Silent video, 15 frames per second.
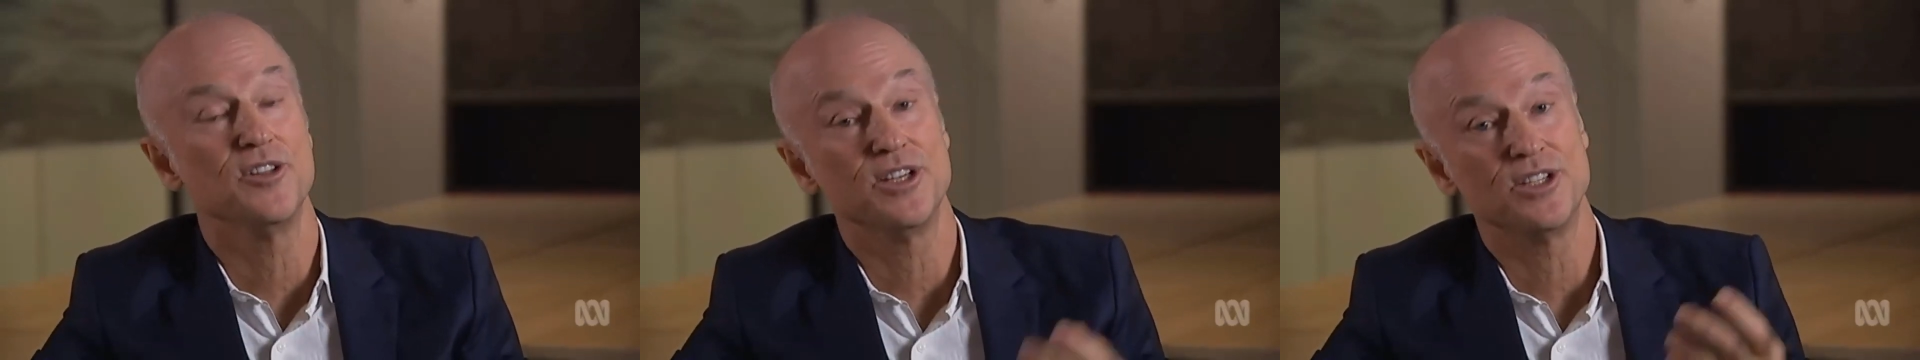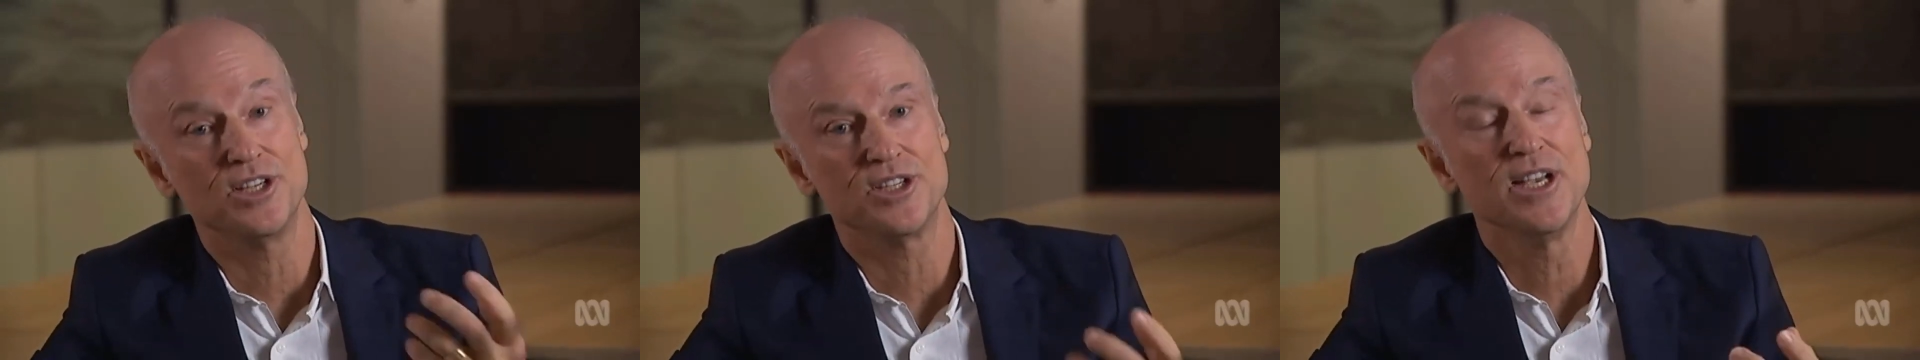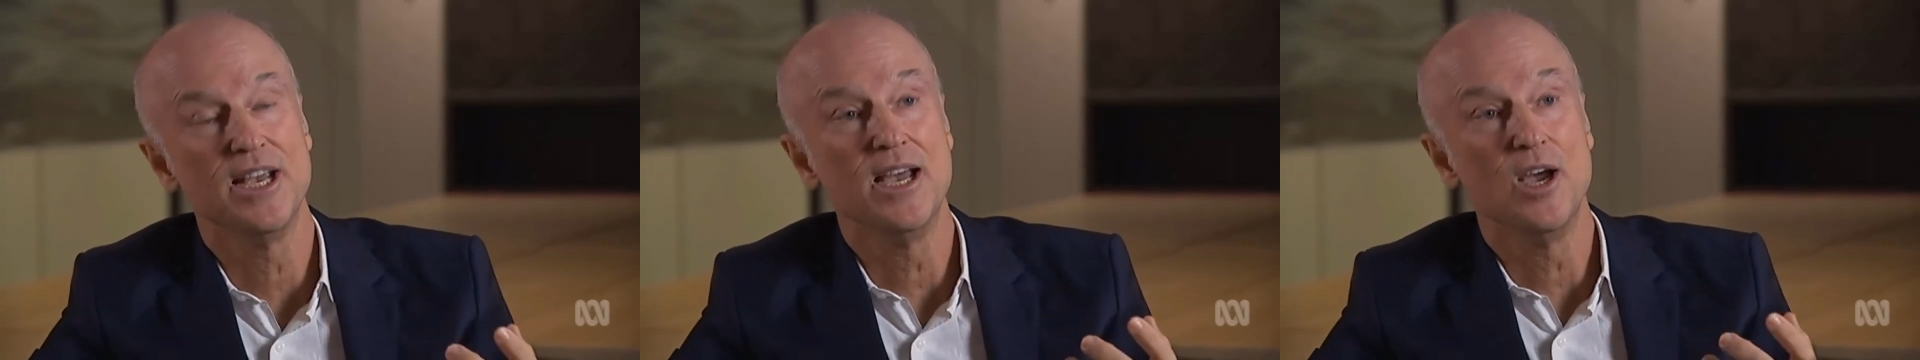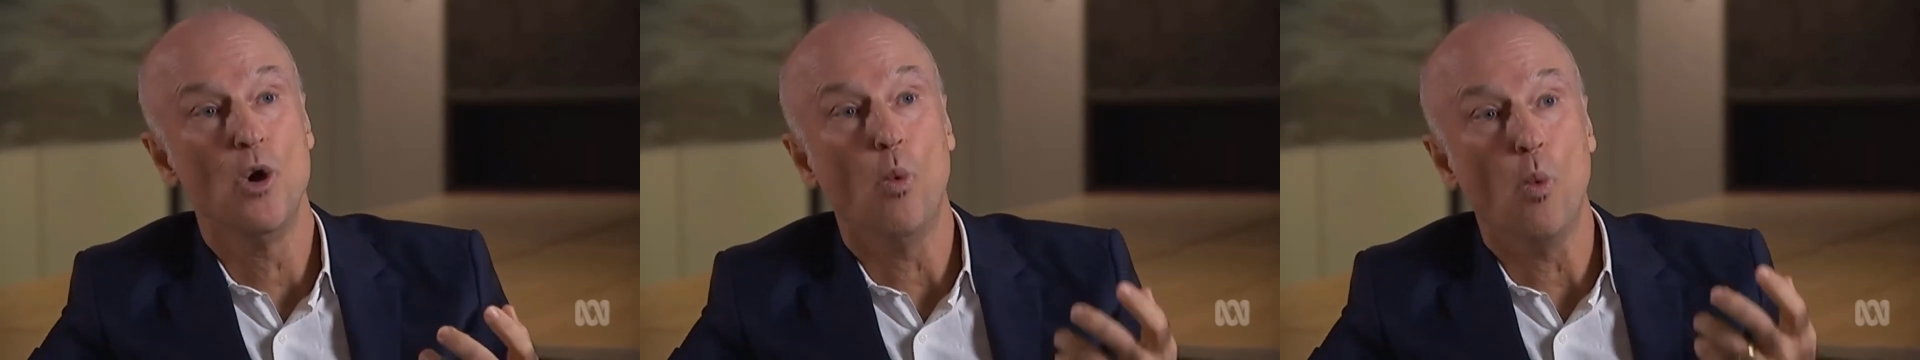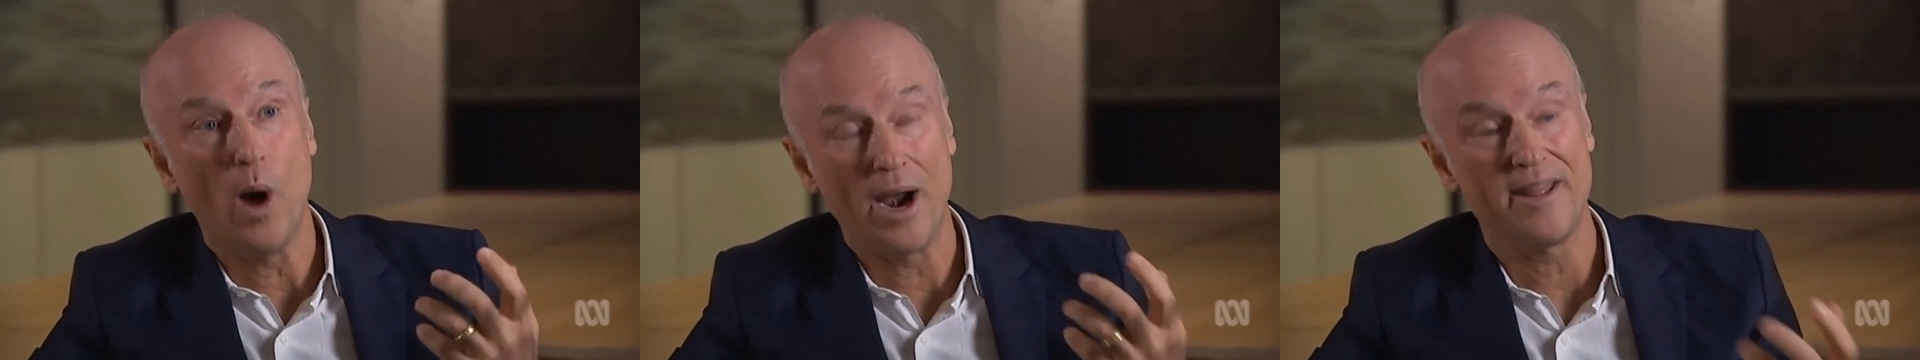and this is
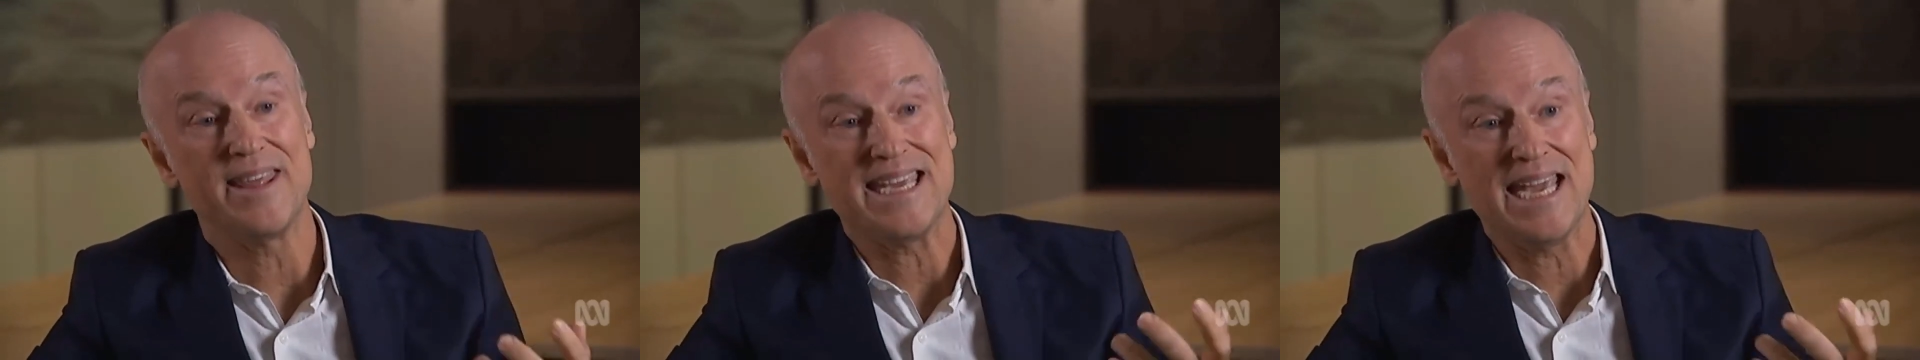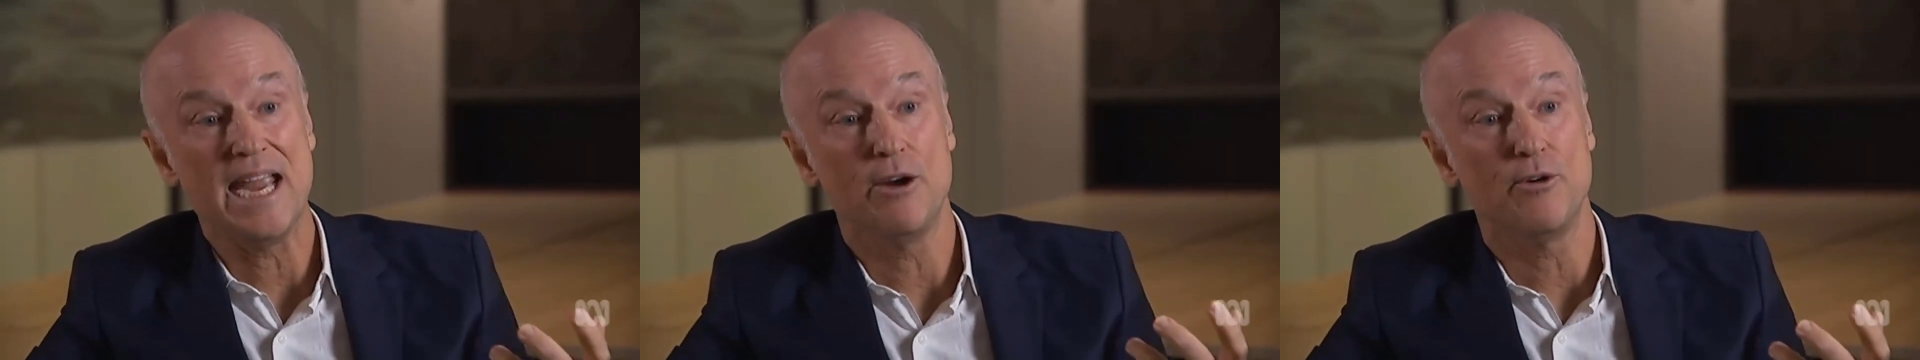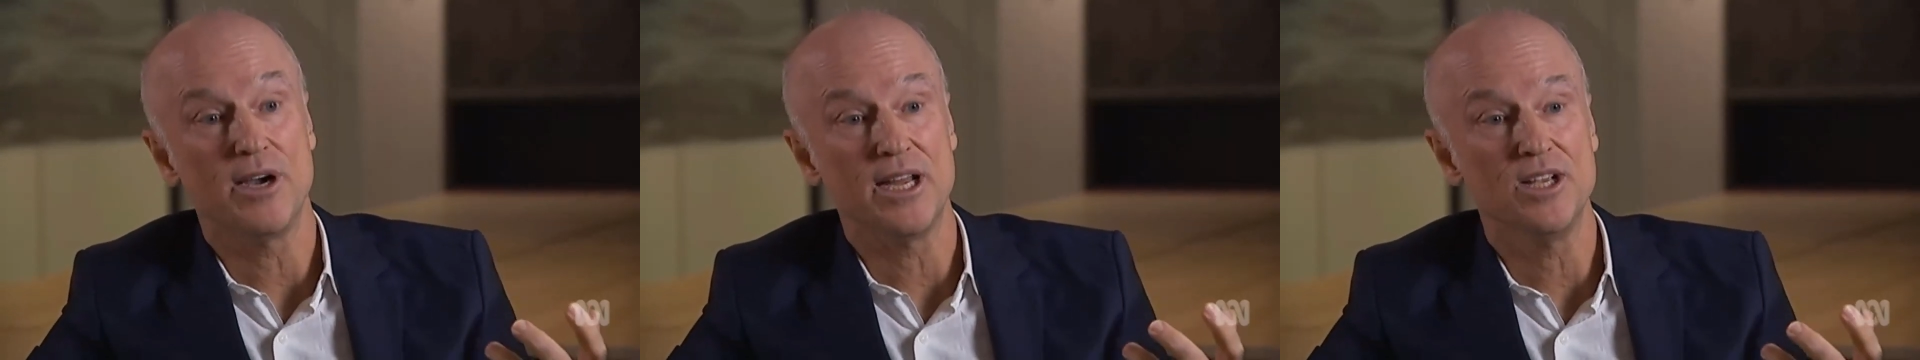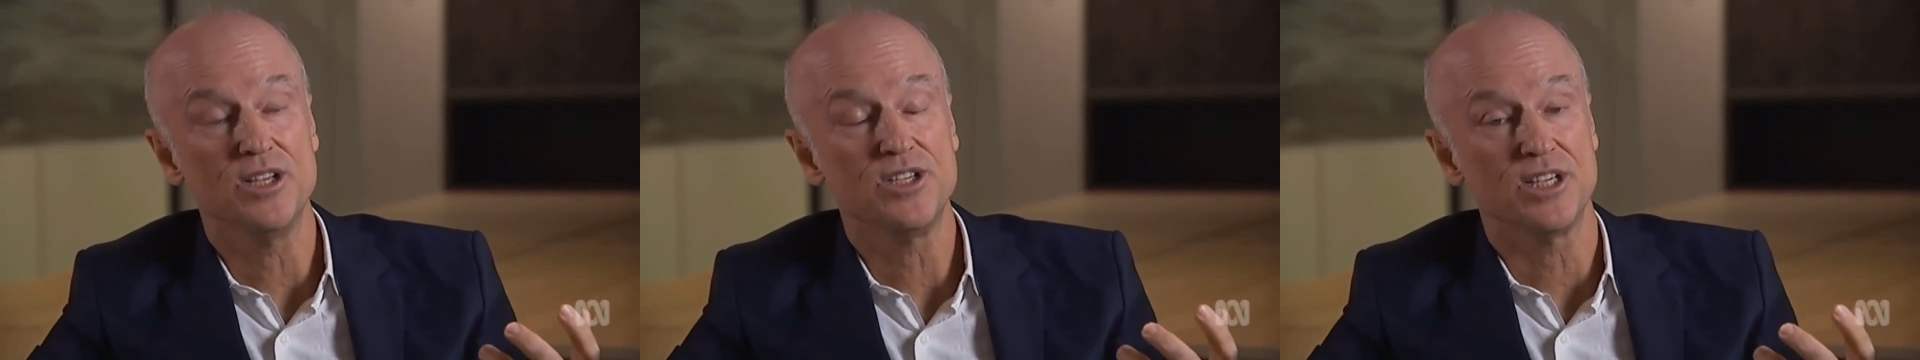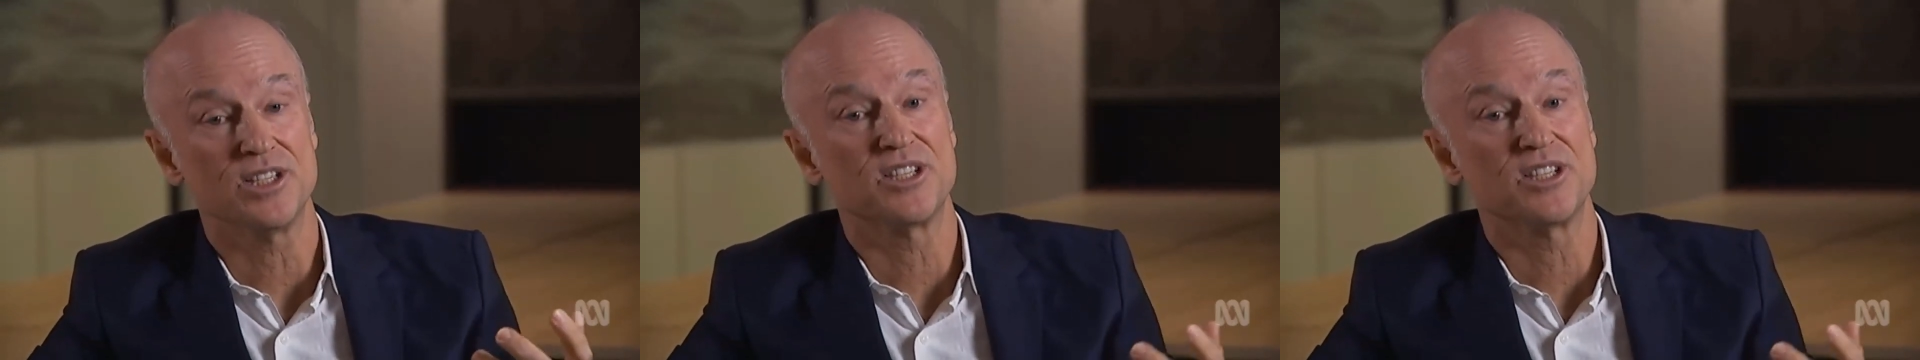one of the areas.